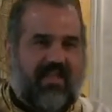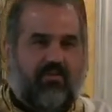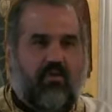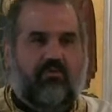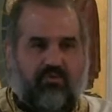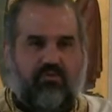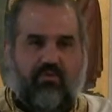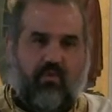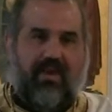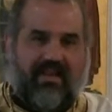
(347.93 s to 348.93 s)
they don't do
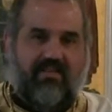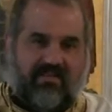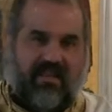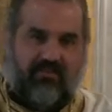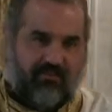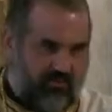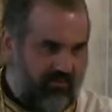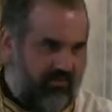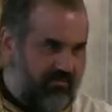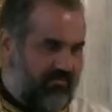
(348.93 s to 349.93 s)
what I say to
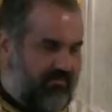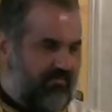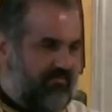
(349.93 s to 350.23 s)
do.